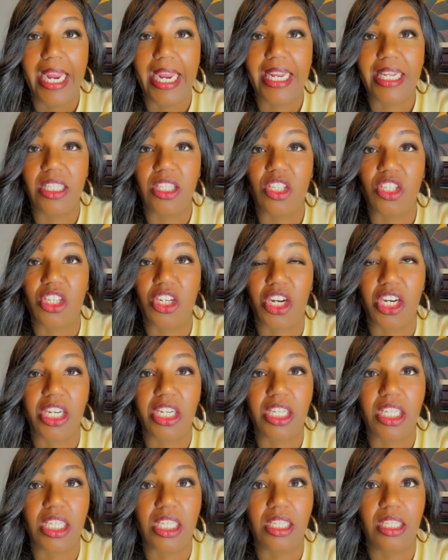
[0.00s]
and
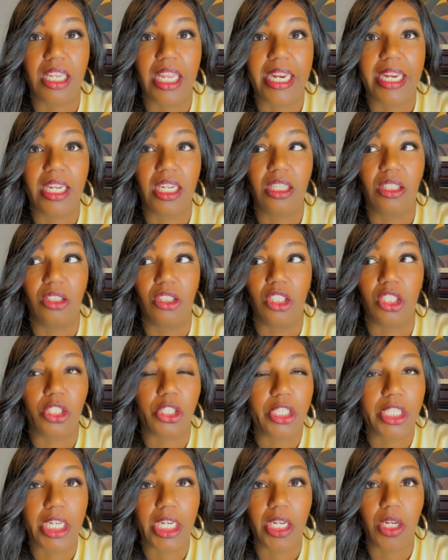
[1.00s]
starts like
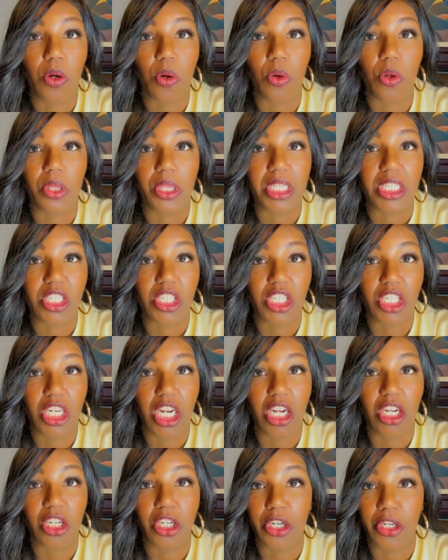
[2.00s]
lurking on this
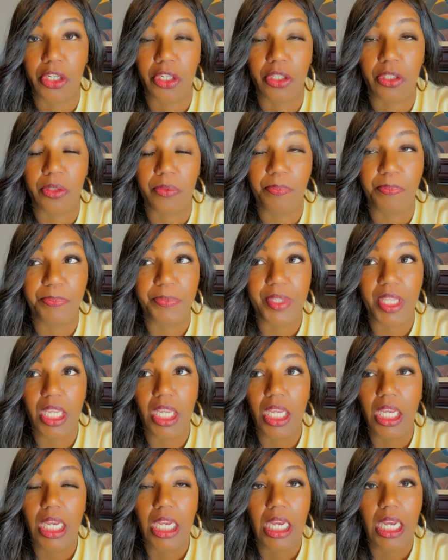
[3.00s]
young girl
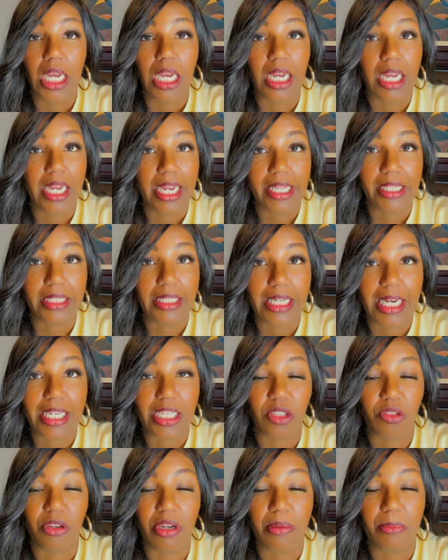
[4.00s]
uh, at the
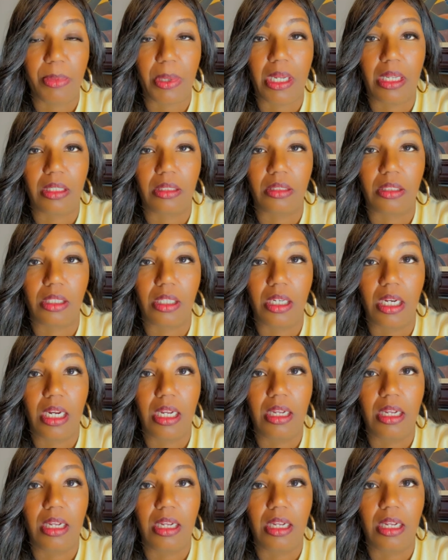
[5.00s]
ice cream parlor.